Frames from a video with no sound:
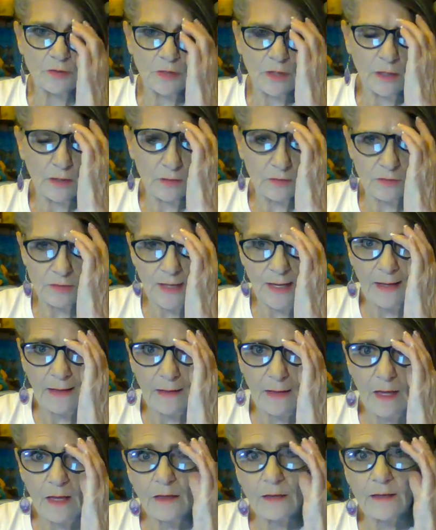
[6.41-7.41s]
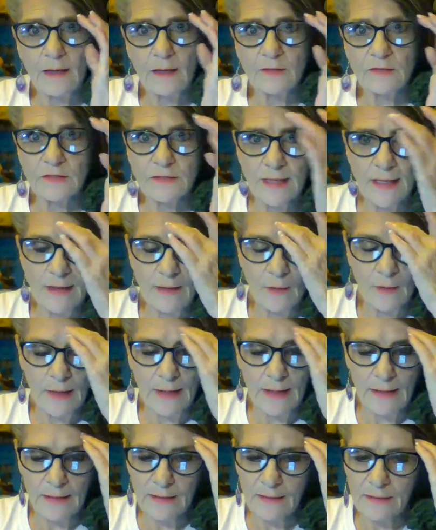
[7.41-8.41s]
knows how long I'll stay
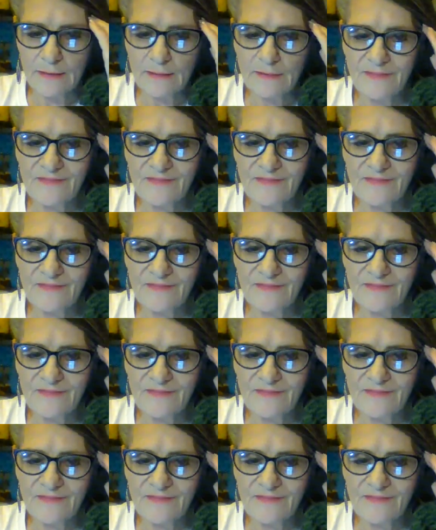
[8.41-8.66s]
awake.